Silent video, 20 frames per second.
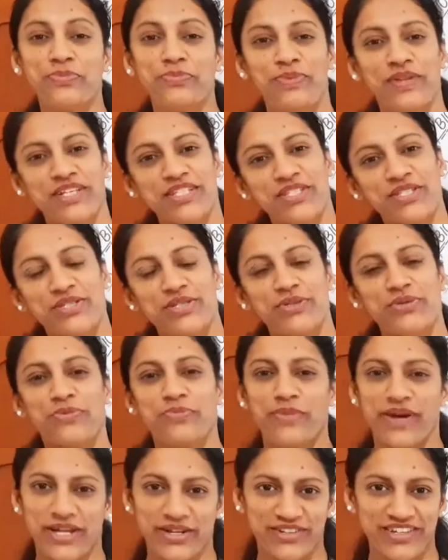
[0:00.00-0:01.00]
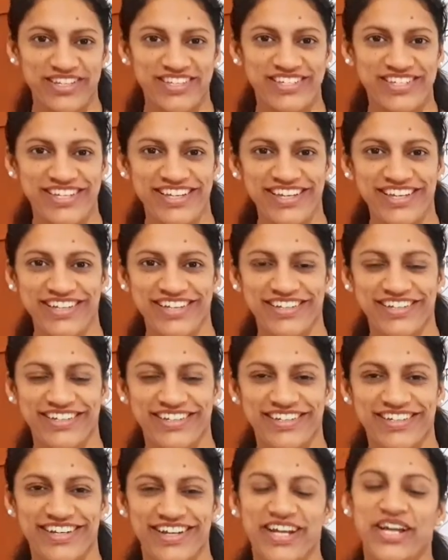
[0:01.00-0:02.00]
+2
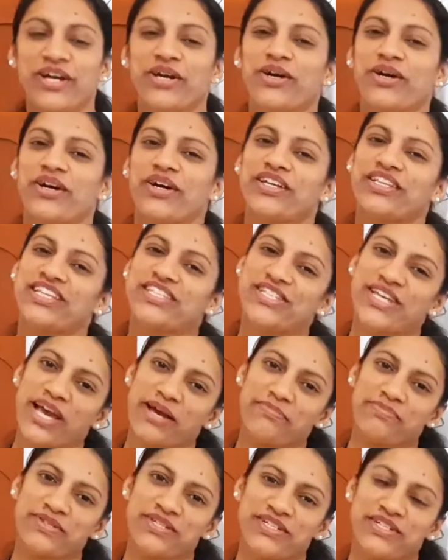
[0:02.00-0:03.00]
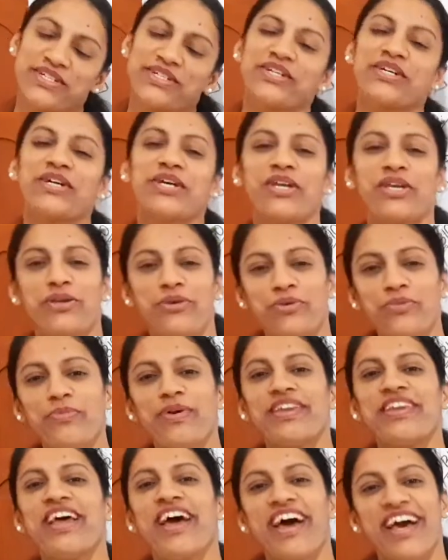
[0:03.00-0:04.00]
Biology, the chapter
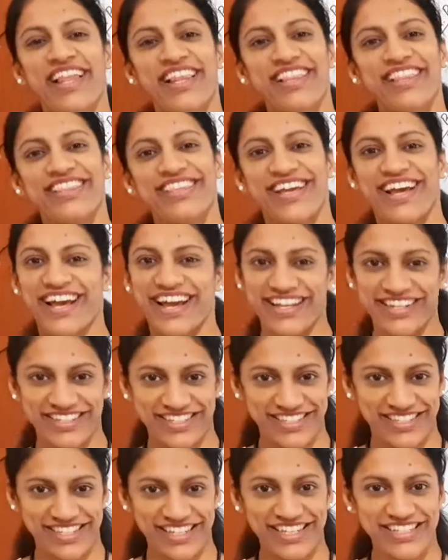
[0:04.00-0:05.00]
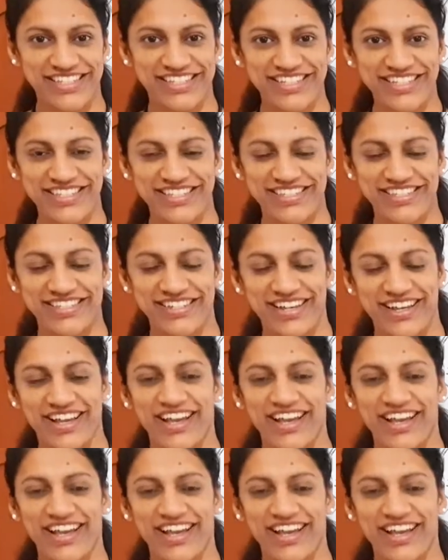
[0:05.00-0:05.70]
Human Health and Diseases,